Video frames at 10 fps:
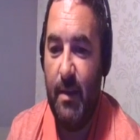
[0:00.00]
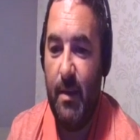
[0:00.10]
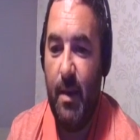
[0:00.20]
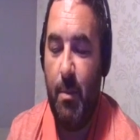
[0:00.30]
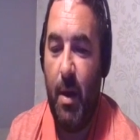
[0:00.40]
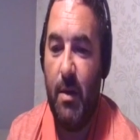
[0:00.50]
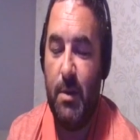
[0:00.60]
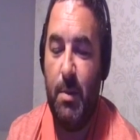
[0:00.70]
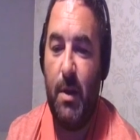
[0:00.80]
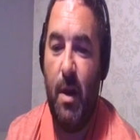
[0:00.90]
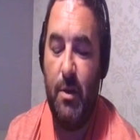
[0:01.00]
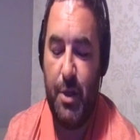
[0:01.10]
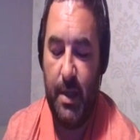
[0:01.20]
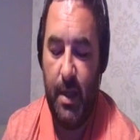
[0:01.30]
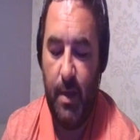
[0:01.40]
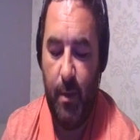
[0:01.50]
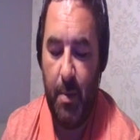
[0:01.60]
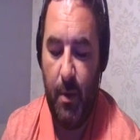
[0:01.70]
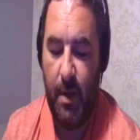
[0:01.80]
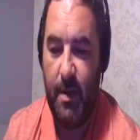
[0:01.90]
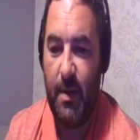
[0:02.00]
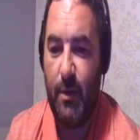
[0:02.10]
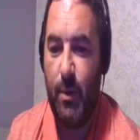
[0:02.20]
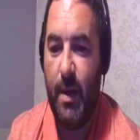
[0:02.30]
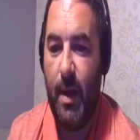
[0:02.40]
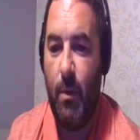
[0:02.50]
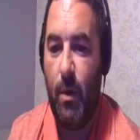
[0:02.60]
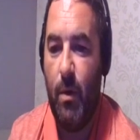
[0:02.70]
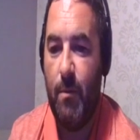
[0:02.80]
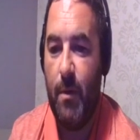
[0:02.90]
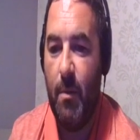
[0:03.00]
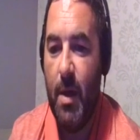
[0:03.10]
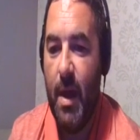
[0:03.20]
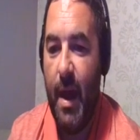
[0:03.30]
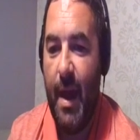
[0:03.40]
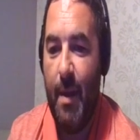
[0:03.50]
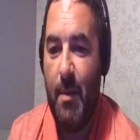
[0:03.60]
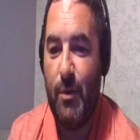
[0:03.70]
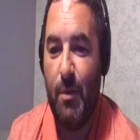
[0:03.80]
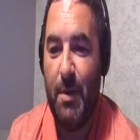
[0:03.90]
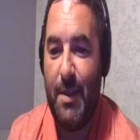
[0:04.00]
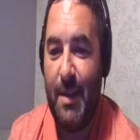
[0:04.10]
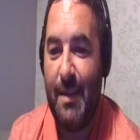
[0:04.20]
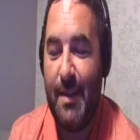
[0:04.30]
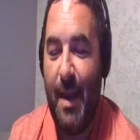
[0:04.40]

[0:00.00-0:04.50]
a possible contract at Liverpool. I think that's where that will come from. Somebody says